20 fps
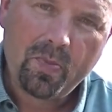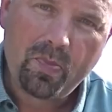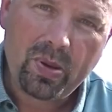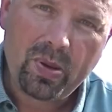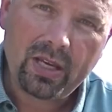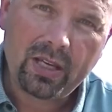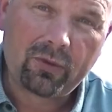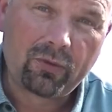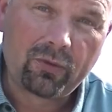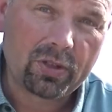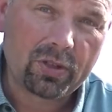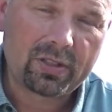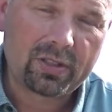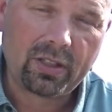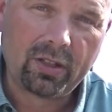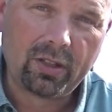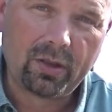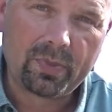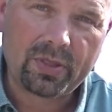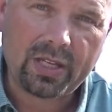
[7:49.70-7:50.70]
Big rusty
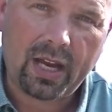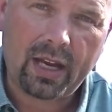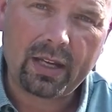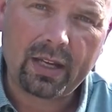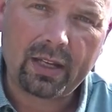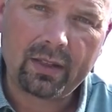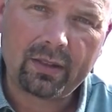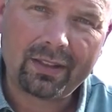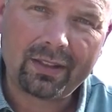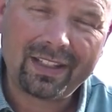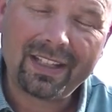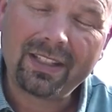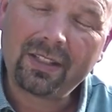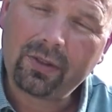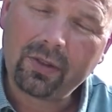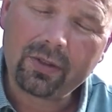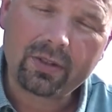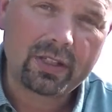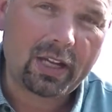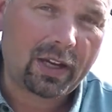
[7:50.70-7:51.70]
lumps of iron,
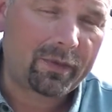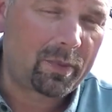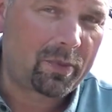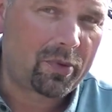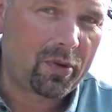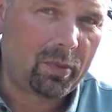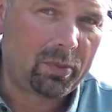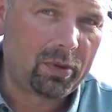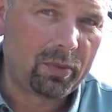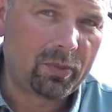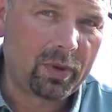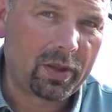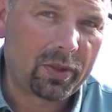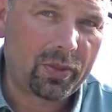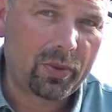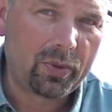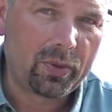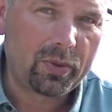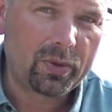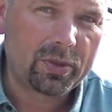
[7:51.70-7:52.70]
doesn't have a problem with
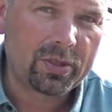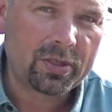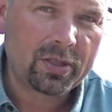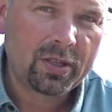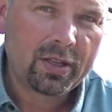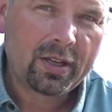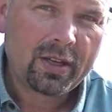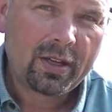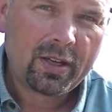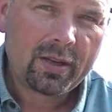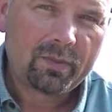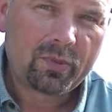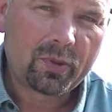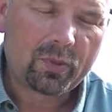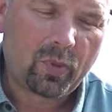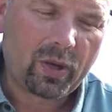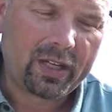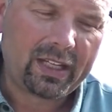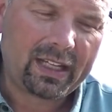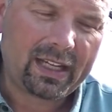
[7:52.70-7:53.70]
those.
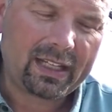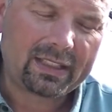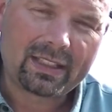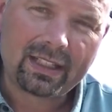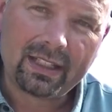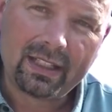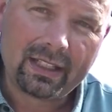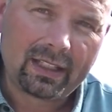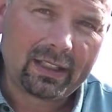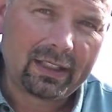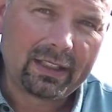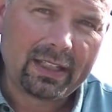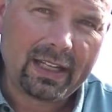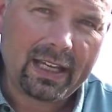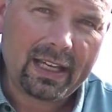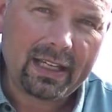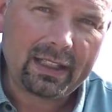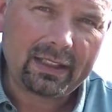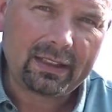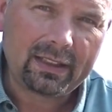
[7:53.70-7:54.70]
But when you get to little
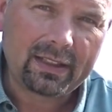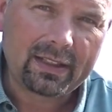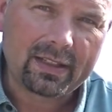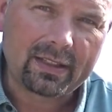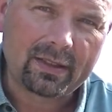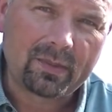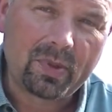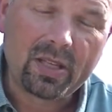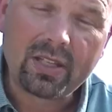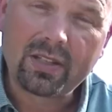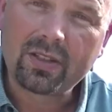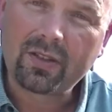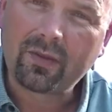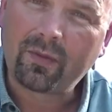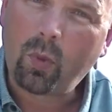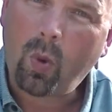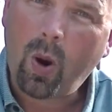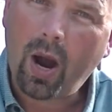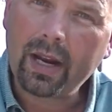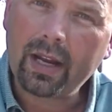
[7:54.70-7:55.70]
nails and pieces
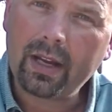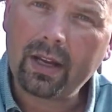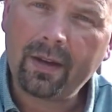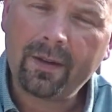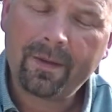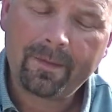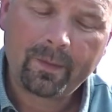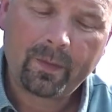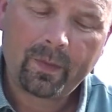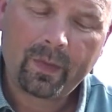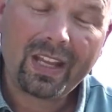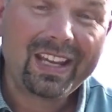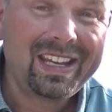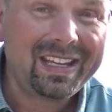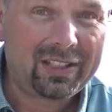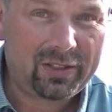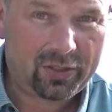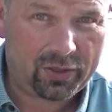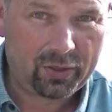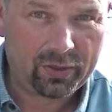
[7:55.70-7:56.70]
of wire, it
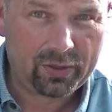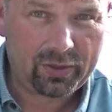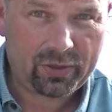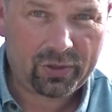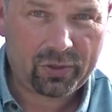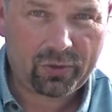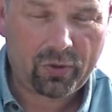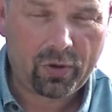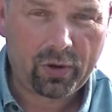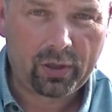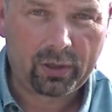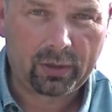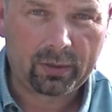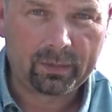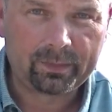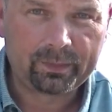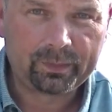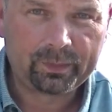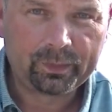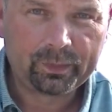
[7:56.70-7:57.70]
does struggle.
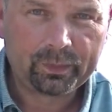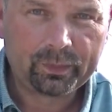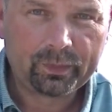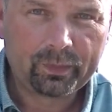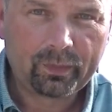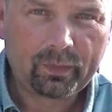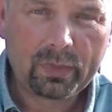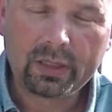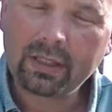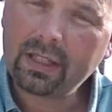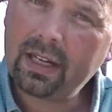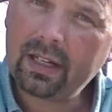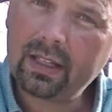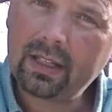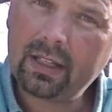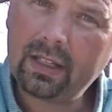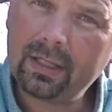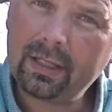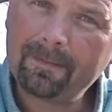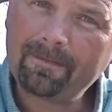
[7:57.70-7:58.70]
But then
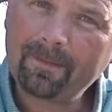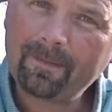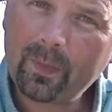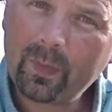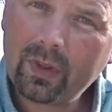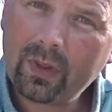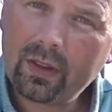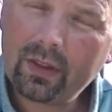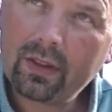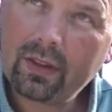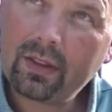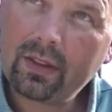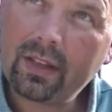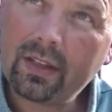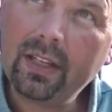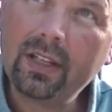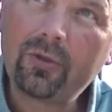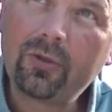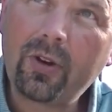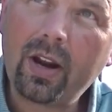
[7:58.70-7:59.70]
again, the
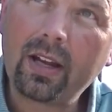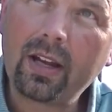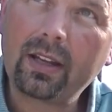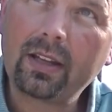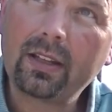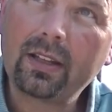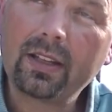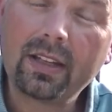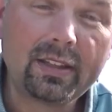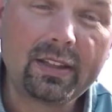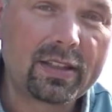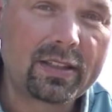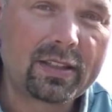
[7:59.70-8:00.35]
E-Track and the